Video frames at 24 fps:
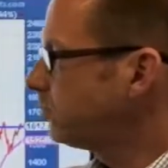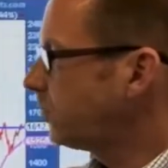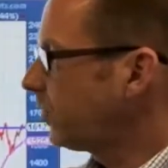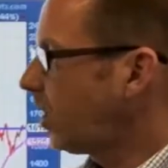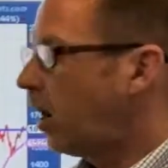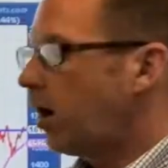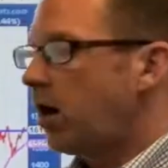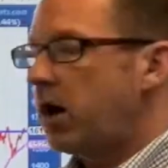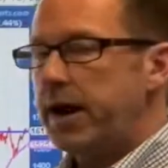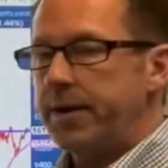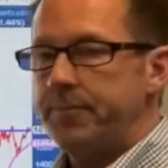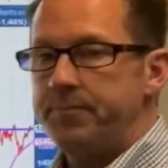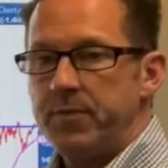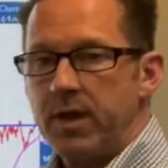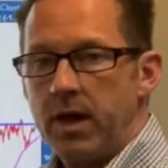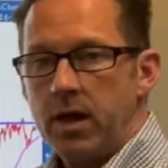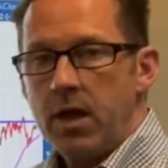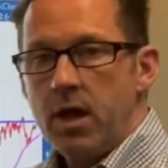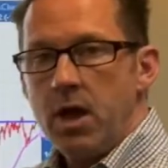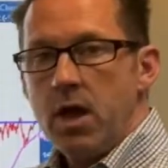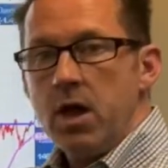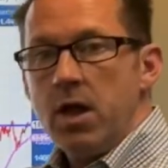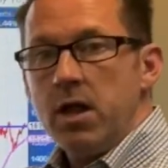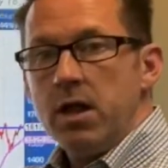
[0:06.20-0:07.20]
All right,
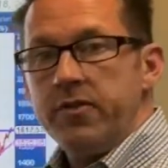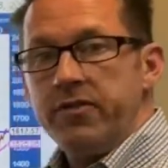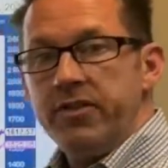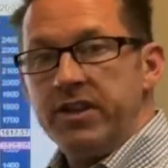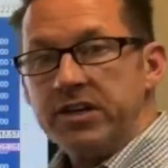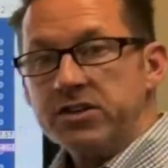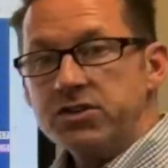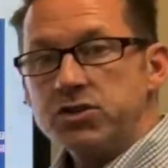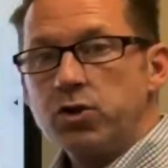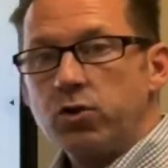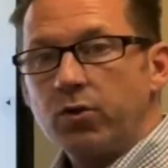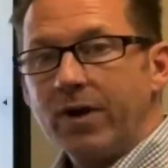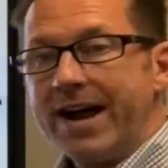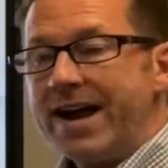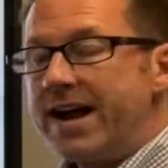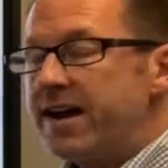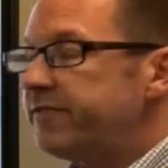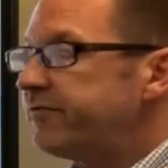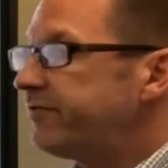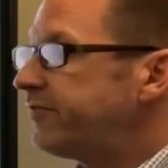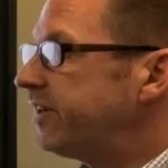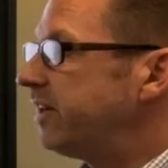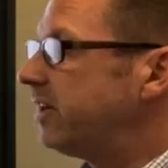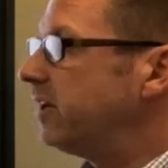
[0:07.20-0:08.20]
this
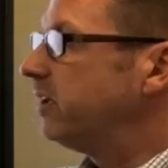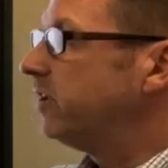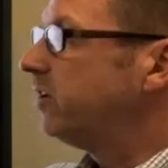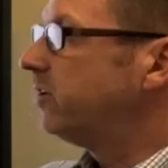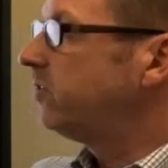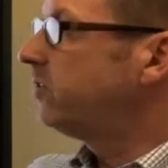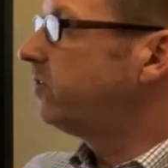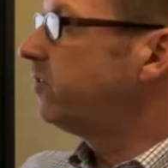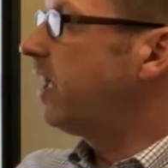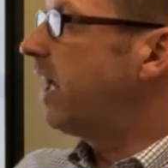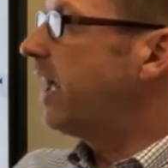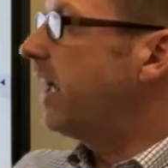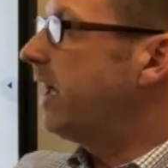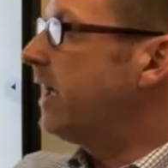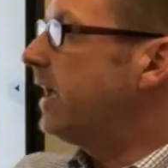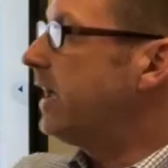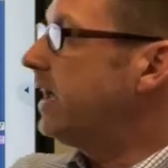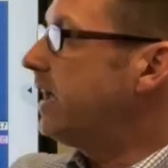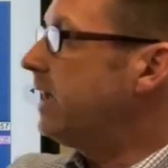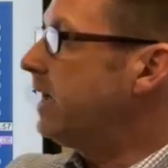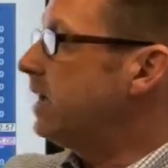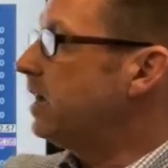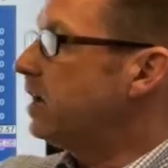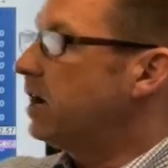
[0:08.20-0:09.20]
graph is
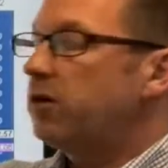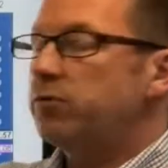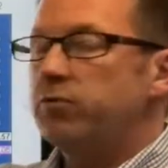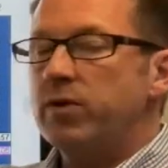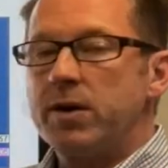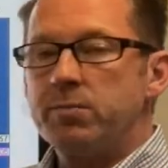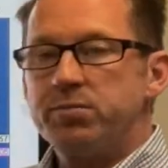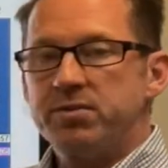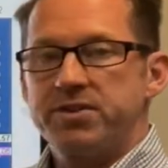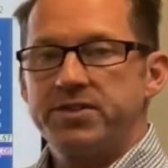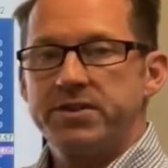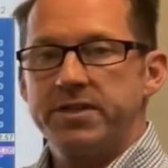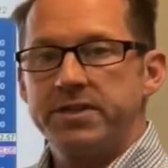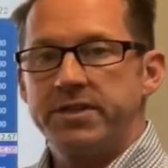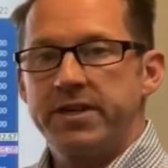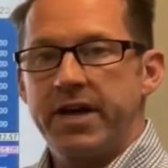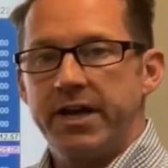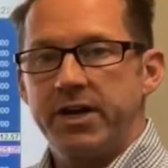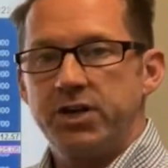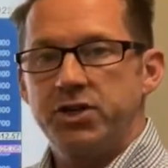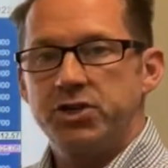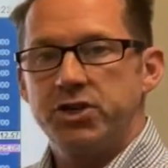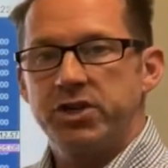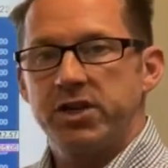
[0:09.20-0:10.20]
a
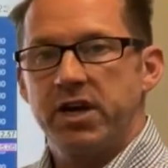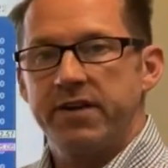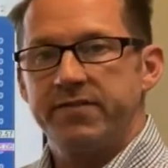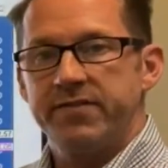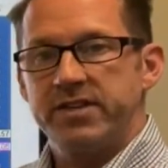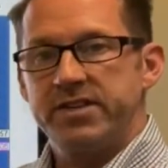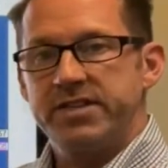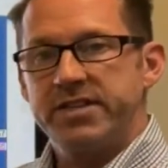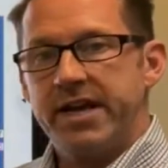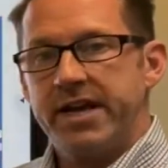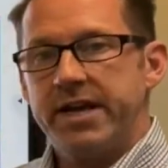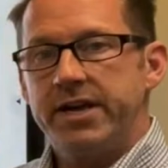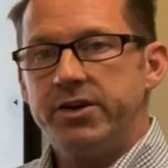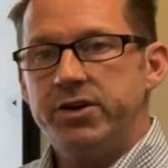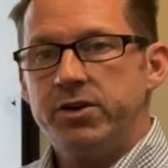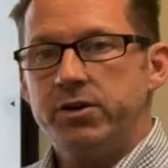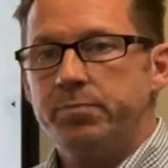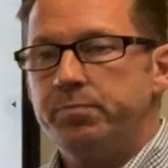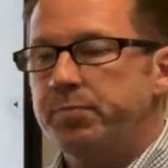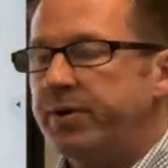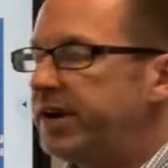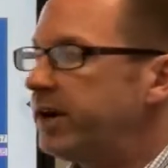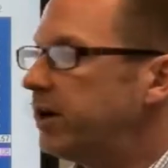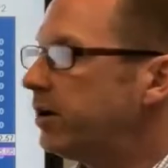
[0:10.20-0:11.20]
representation of a 10-year
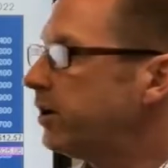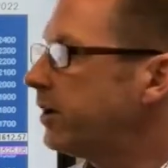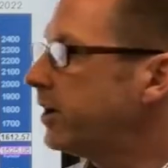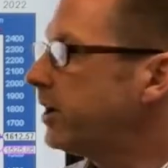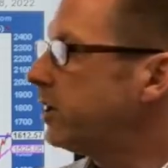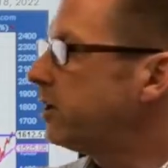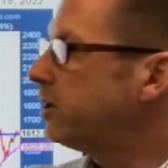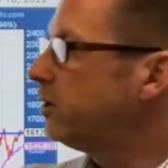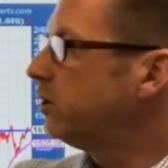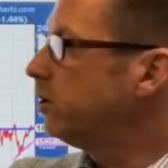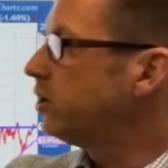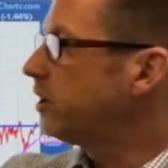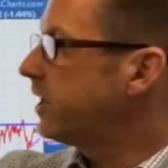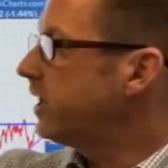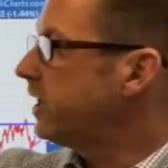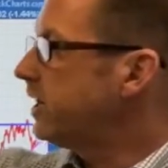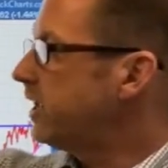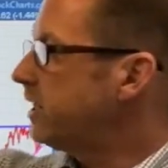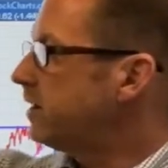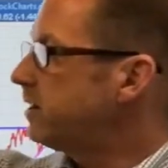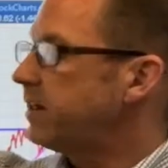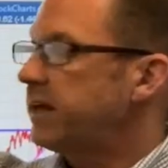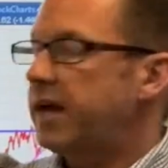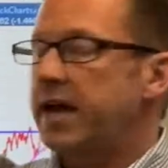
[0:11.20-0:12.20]
period looking
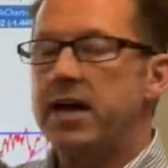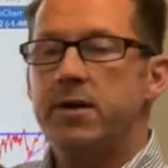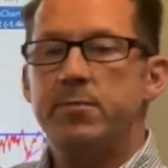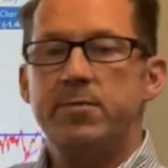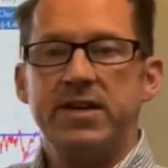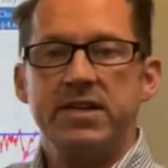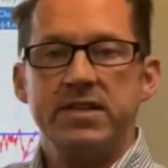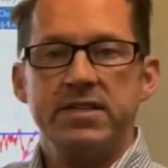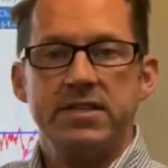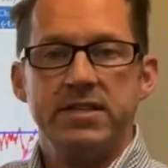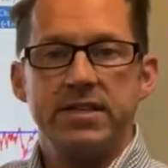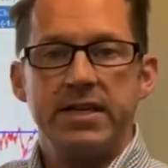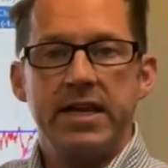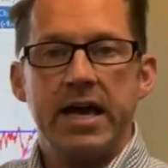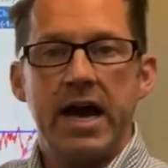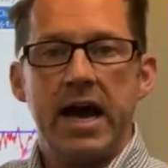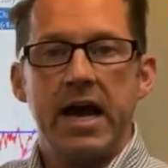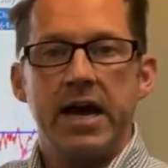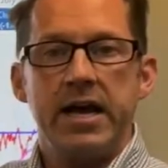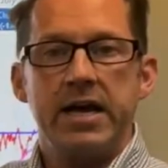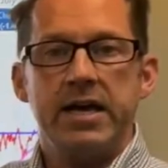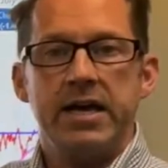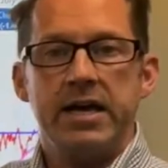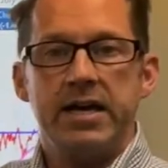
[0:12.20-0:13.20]
at the
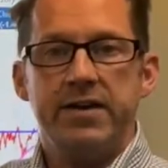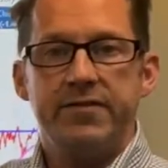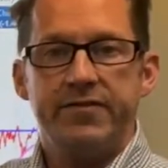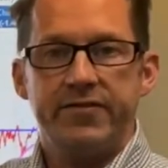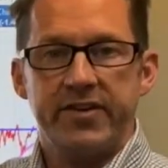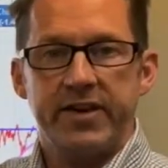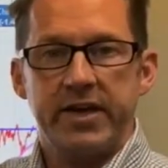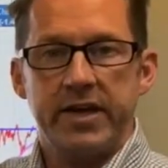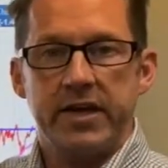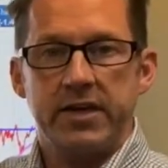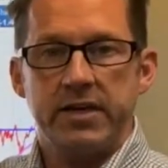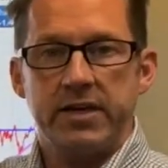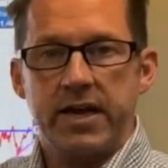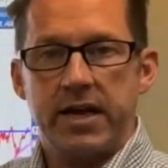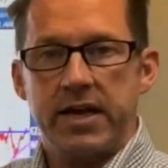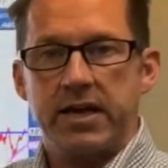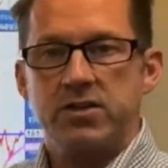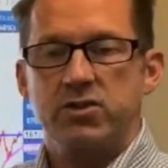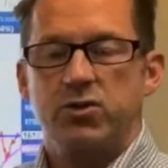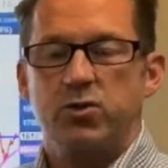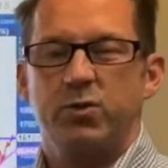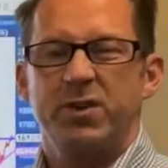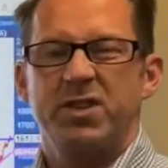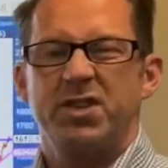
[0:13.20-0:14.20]
MSCI EFA
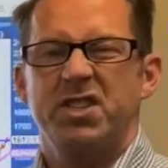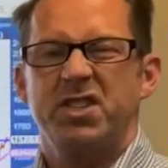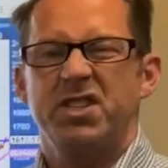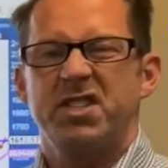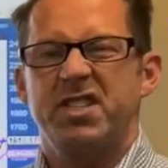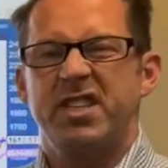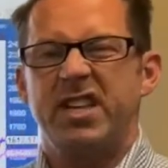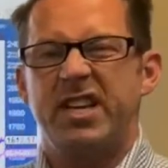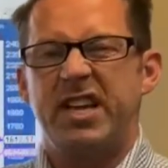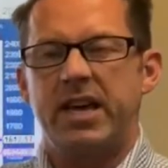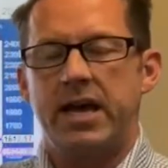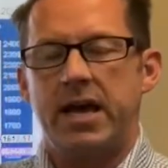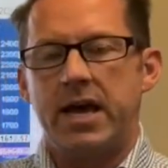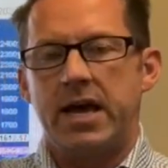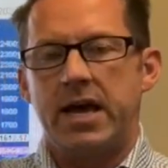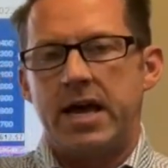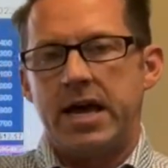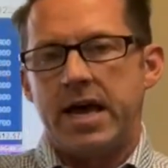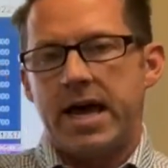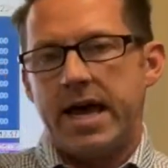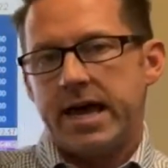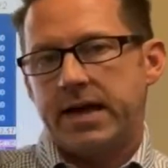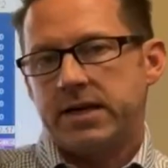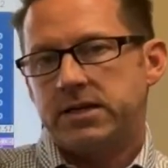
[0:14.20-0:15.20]
index, which is the
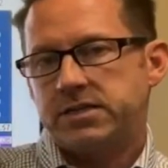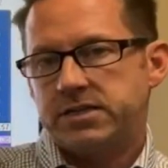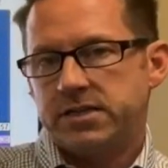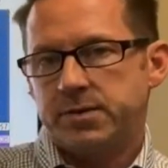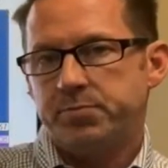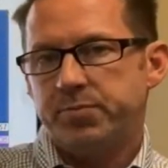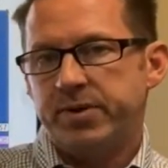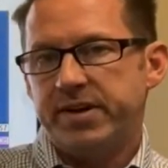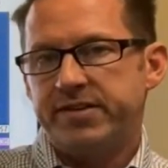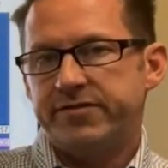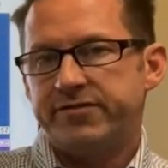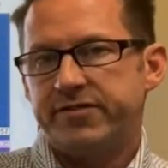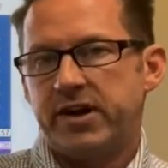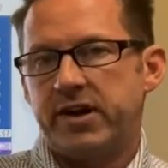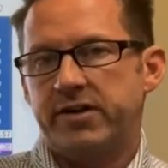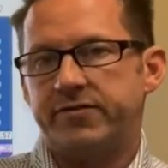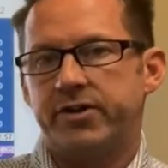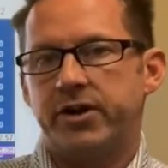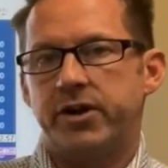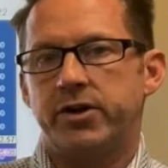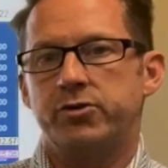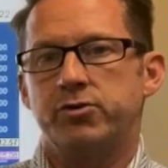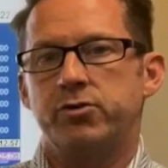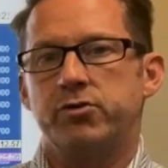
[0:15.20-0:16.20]
S&P
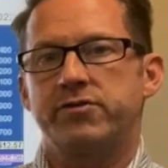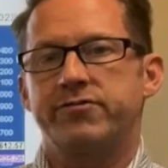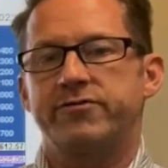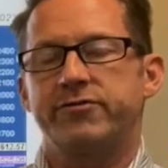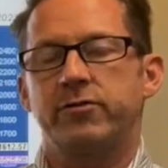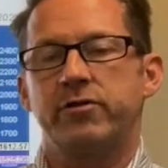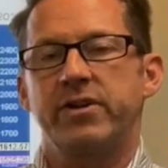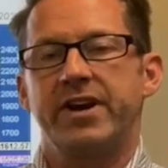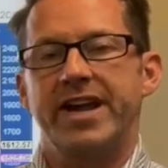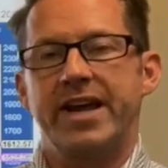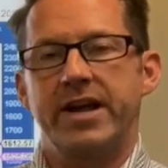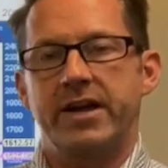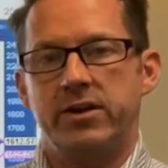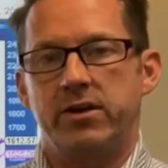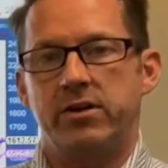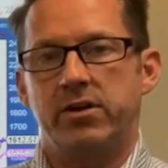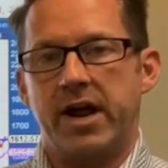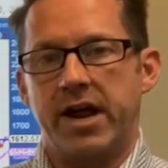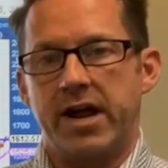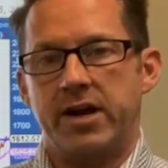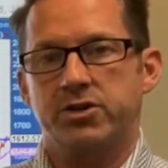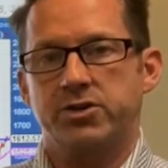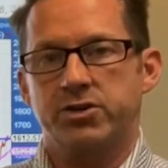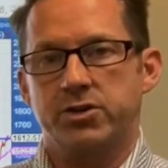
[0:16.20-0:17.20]
500 for
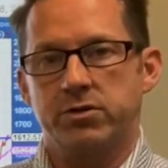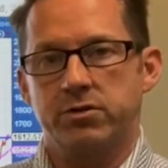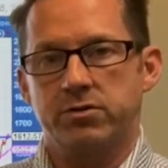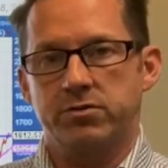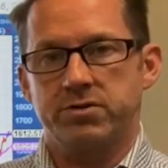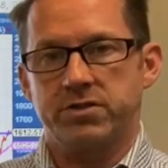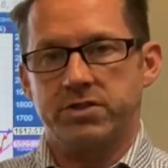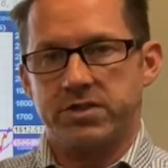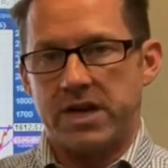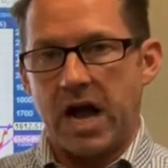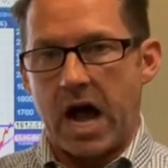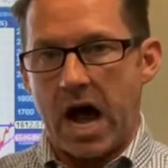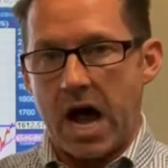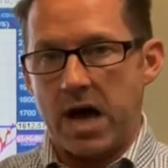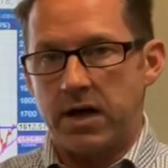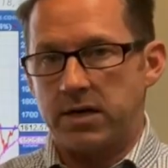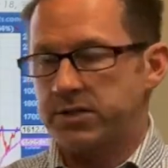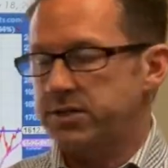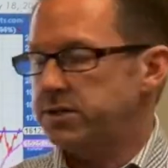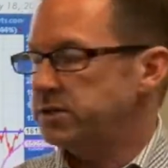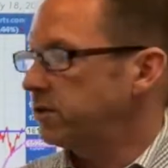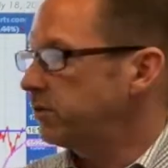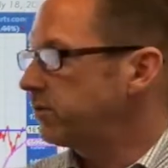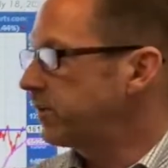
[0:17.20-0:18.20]
international
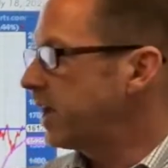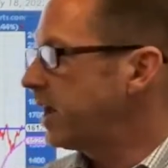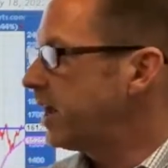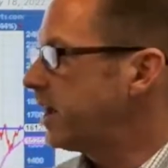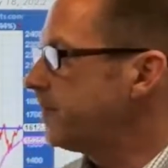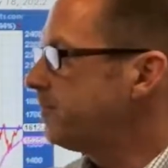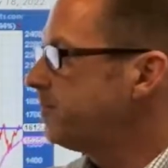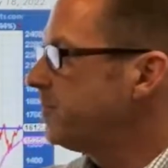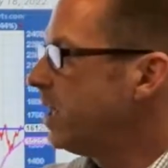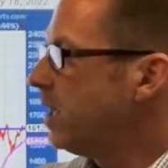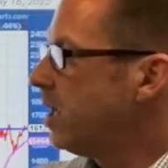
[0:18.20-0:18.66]
stocks, okay?